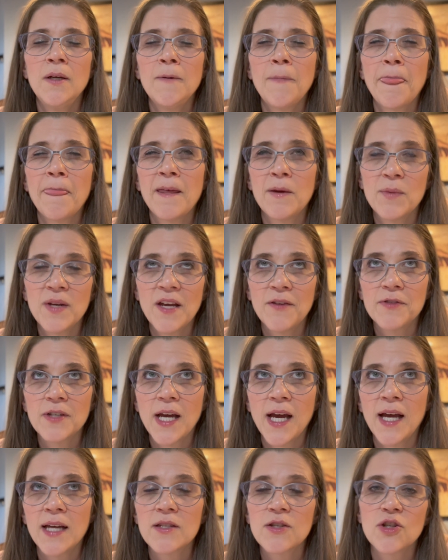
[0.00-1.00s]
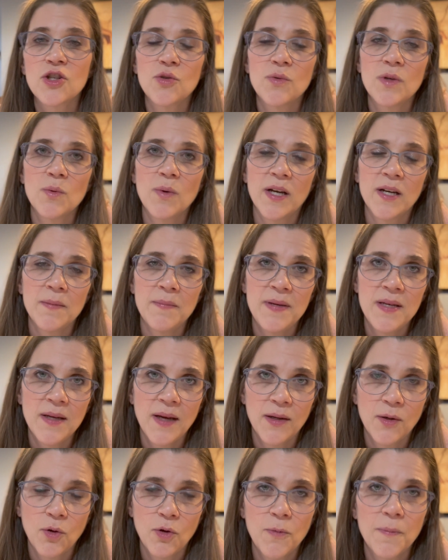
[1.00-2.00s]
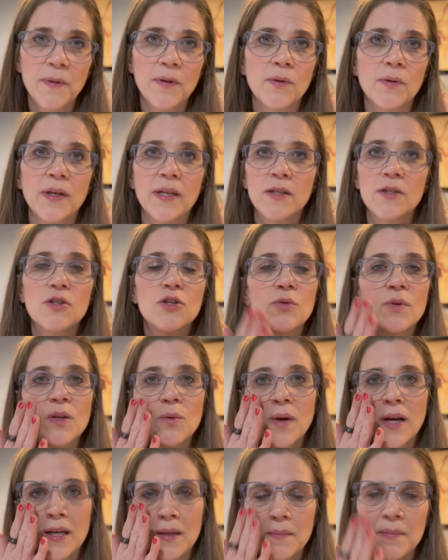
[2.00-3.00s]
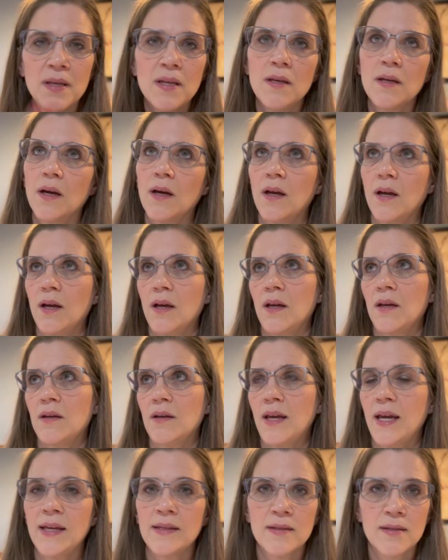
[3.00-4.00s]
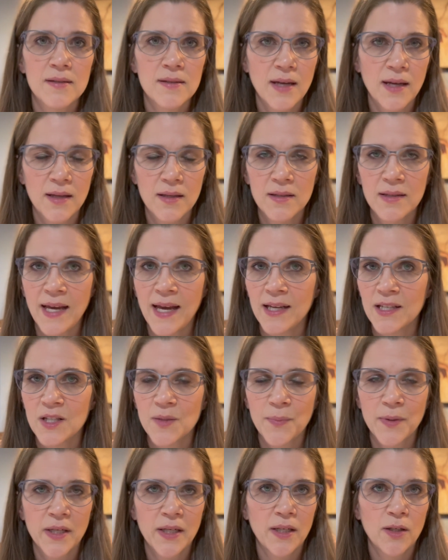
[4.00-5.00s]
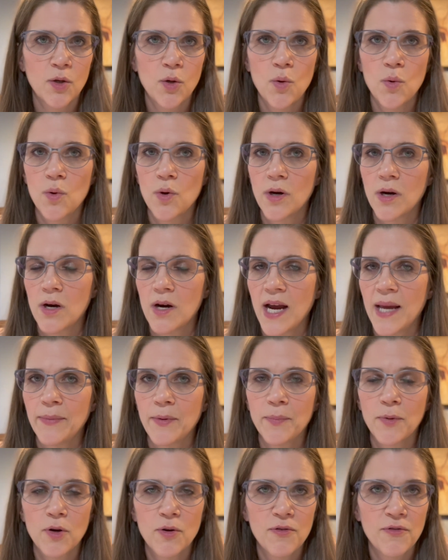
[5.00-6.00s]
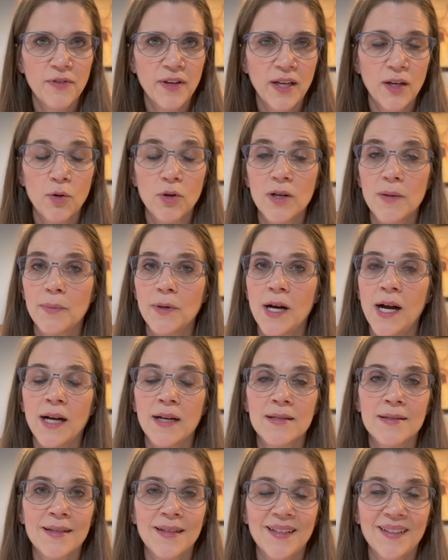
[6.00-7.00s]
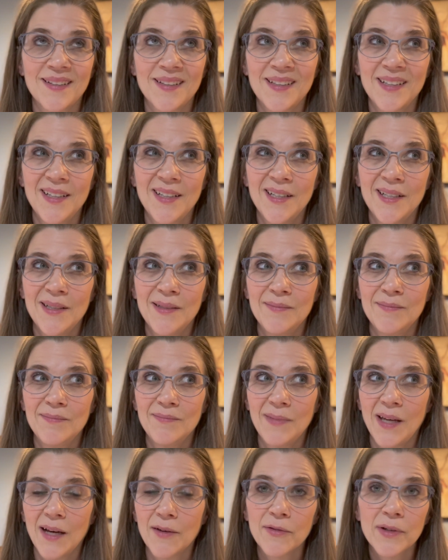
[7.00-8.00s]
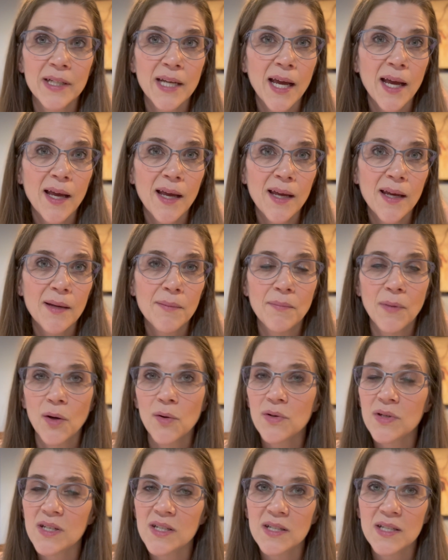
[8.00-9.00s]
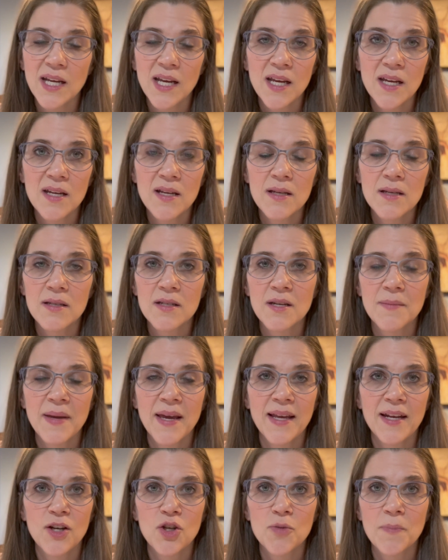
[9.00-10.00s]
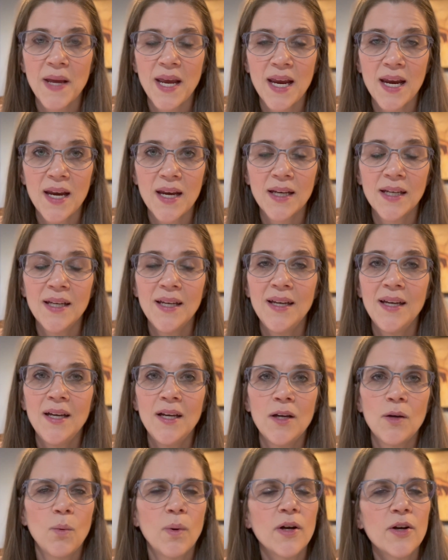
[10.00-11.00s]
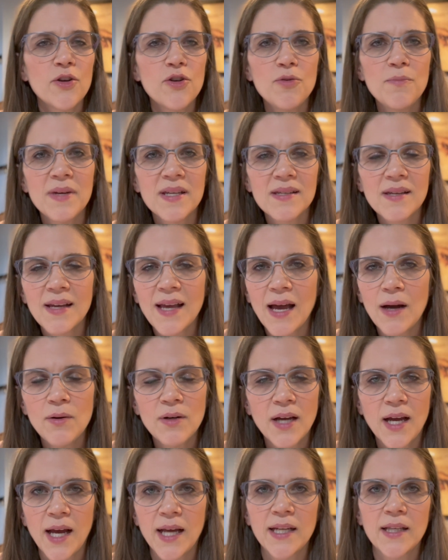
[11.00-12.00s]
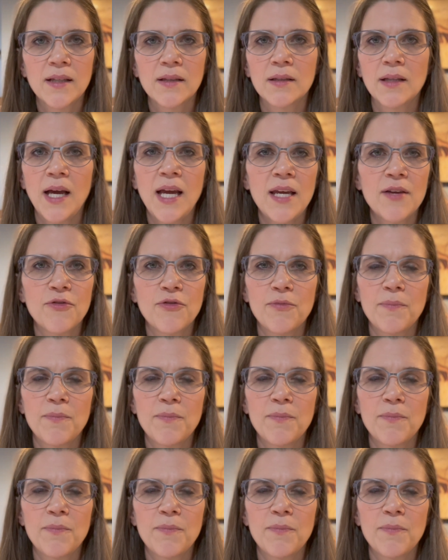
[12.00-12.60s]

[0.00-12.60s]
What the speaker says: Then we have to ask, do we want to be on opioids? Do we want to be on NSAIDs, aspirin or ibuprofen or naproxen every day, most days to manage pain? What are you missing out on in life